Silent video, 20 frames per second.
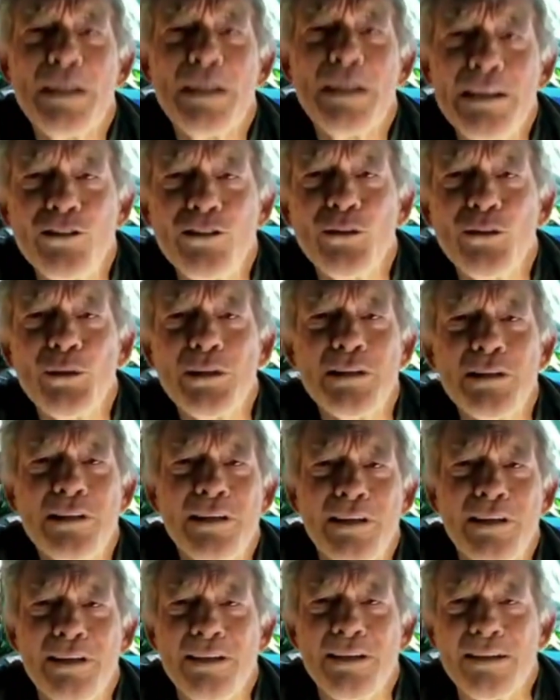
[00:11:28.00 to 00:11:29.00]
doing
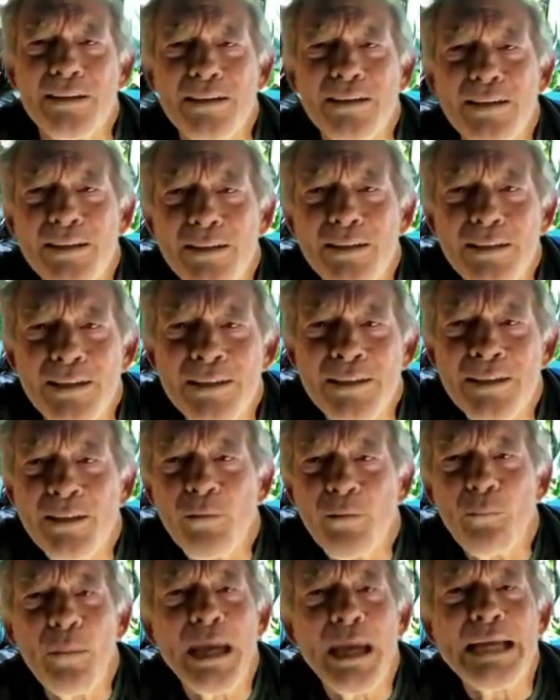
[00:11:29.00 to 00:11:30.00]

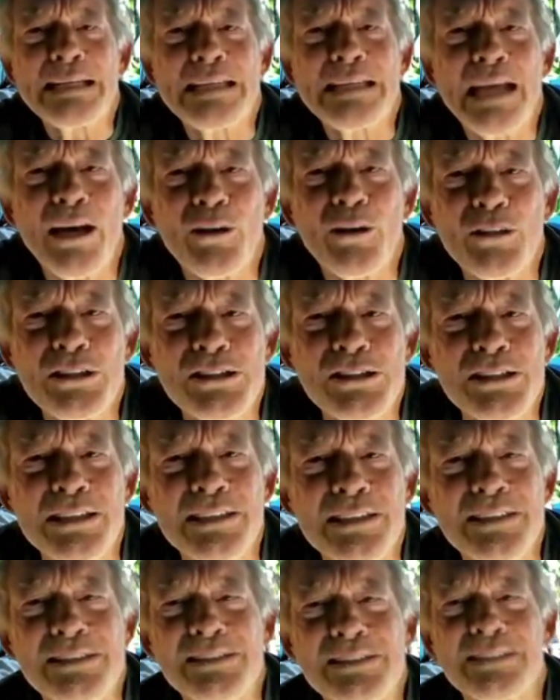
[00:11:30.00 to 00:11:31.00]
mad cow
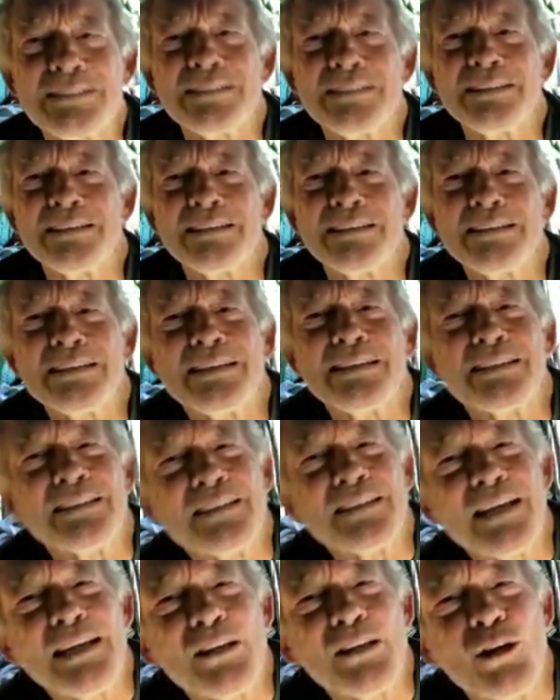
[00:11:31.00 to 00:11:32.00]
disease
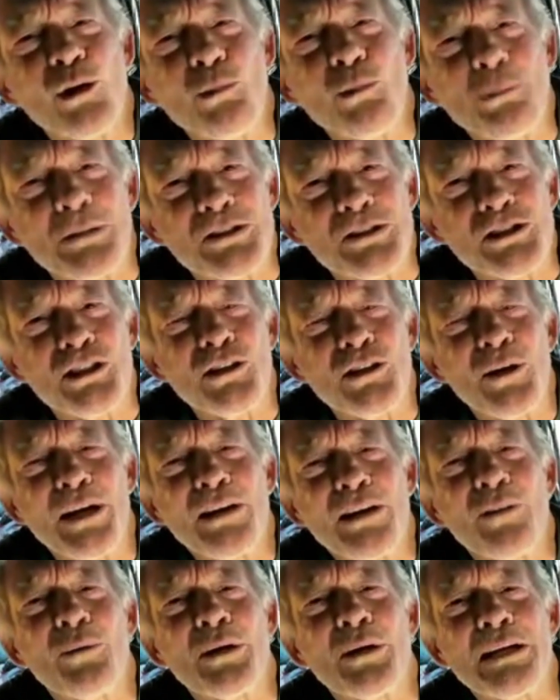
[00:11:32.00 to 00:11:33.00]
and lupus. You know, I
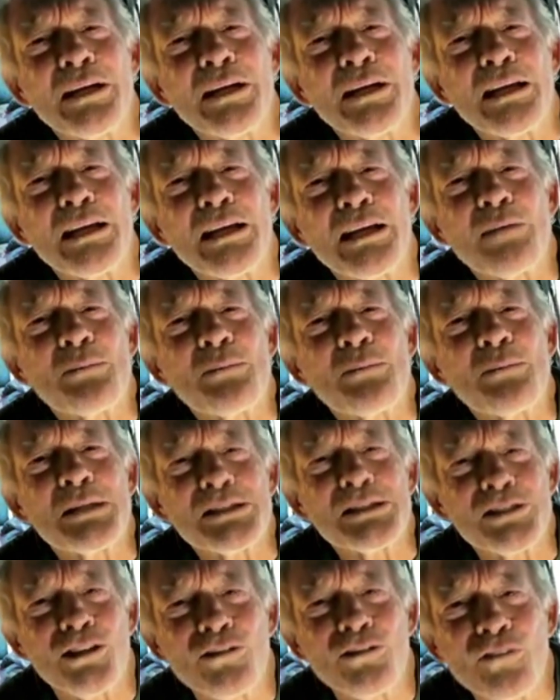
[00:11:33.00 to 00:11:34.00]
don't want to get
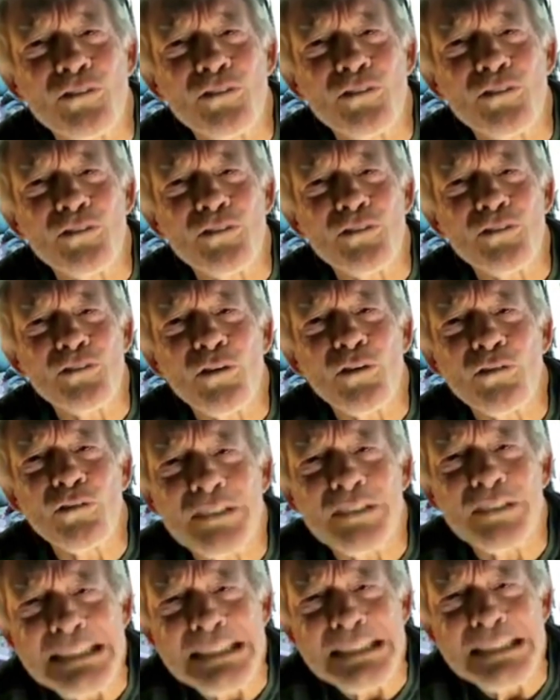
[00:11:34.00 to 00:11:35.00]
myself
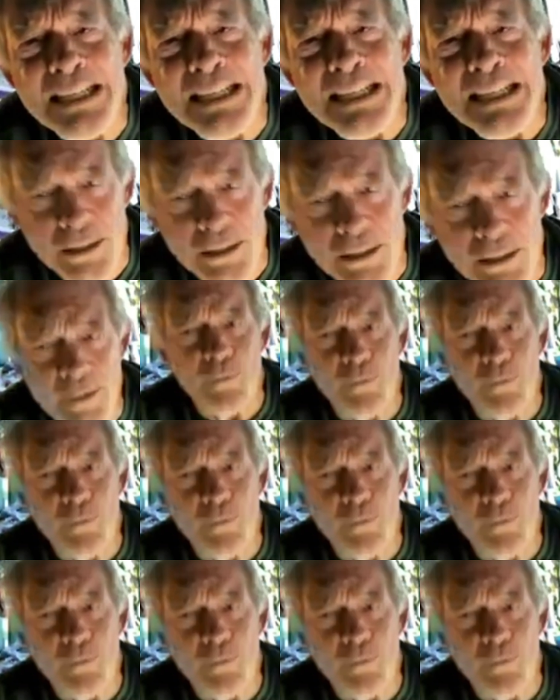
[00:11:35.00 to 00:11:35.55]
overextended.